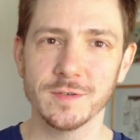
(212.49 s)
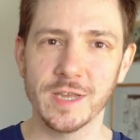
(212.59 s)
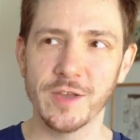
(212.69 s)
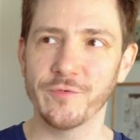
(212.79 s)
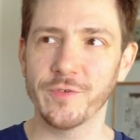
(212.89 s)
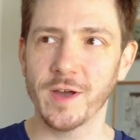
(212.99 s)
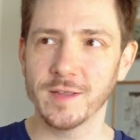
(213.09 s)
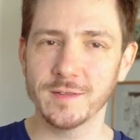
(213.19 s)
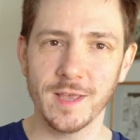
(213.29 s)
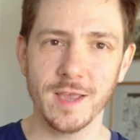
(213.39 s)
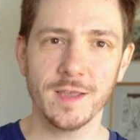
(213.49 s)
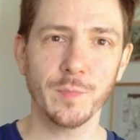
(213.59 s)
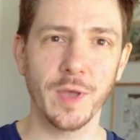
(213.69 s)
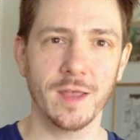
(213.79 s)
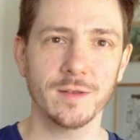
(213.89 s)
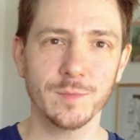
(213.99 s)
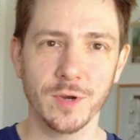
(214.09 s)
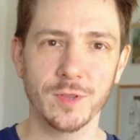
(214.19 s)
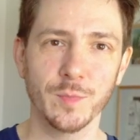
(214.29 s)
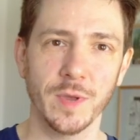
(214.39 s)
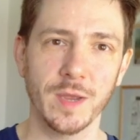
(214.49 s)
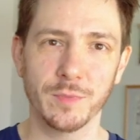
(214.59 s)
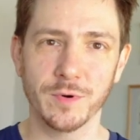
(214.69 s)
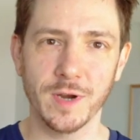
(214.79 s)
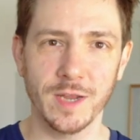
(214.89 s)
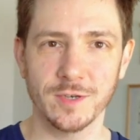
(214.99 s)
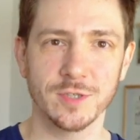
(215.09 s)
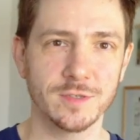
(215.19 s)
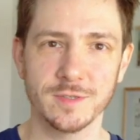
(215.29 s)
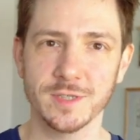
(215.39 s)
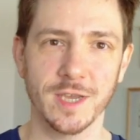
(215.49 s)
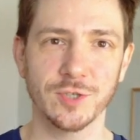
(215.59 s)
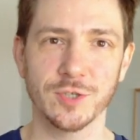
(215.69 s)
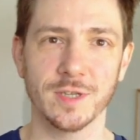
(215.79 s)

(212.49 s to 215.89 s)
if I take a pen, put it to paper and just sketch it